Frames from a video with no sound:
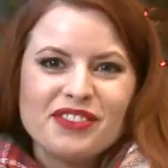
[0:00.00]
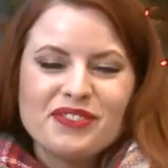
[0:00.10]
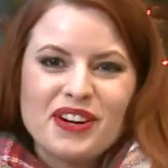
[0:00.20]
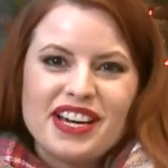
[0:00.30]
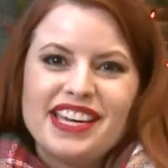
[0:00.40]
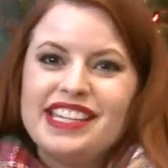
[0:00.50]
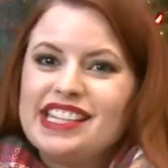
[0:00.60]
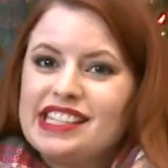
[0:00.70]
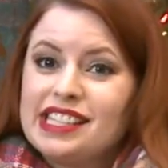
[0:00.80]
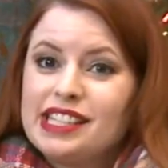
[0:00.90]
everyone,
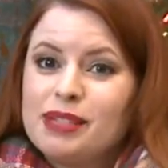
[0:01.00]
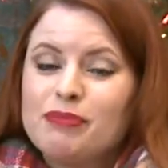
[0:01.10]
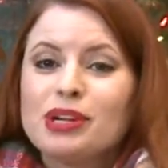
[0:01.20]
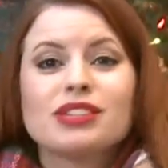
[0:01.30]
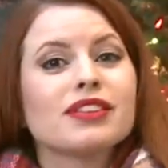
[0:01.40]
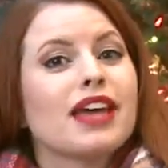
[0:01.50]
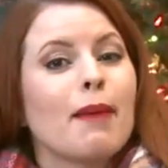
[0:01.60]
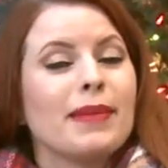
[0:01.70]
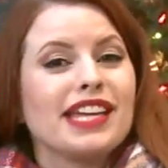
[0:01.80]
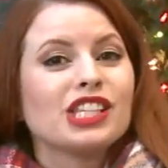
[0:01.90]
it's December, so that
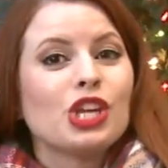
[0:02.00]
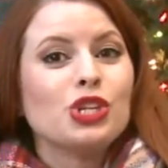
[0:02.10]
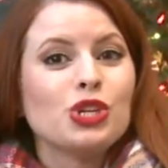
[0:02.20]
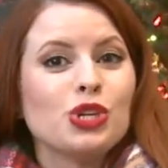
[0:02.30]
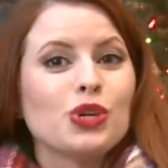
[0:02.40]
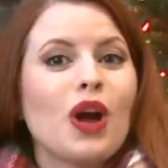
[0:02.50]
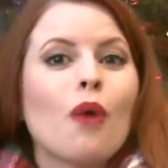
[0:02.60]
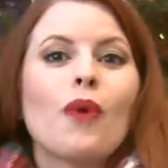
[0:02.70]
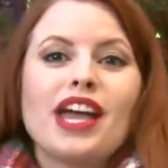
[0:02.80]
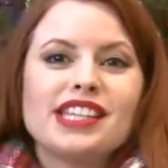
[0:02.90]
means new
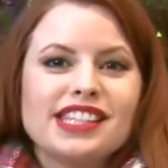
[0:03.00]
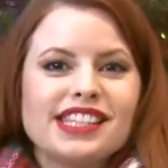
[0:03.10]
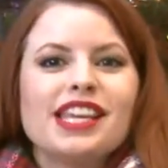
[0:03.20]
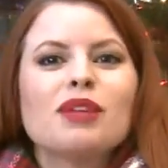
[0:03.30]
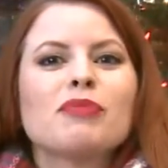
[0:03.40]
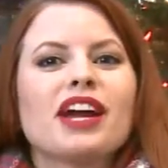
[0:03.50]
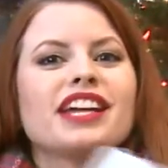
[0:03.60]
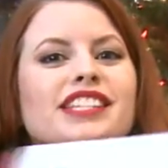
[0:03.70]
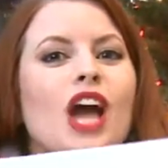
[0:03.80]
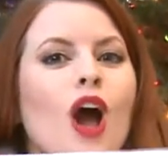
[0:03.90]
ways to
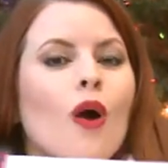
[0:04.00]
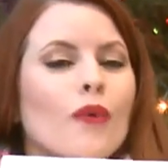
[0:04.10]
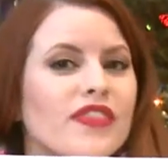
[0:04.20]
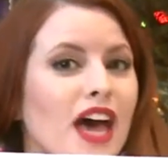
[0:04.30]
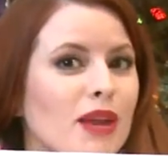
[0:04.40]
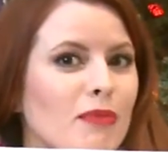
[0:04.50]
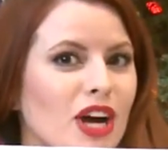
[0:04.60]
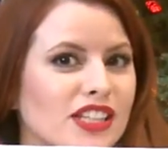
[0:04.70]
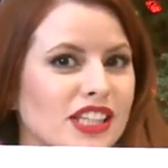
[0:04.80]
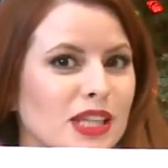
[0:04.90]
celebrate with
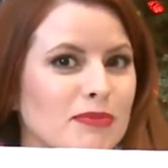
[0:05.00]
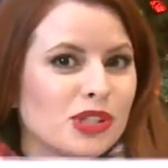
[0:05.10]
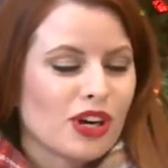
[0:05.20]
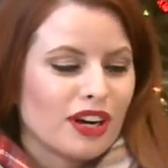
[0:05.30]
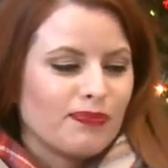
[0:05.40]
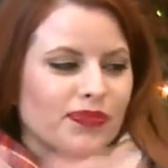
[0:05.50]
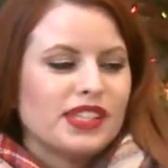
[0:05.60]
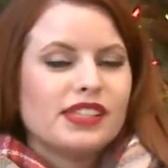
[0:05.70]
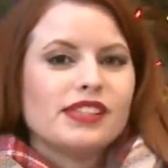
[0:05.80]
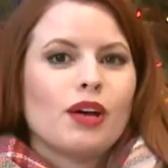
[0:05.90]
Unboxing the Bizarre.
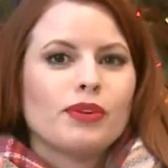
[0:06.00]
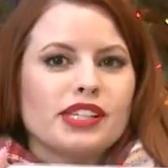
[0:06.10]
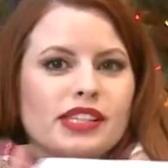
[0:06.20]
This is always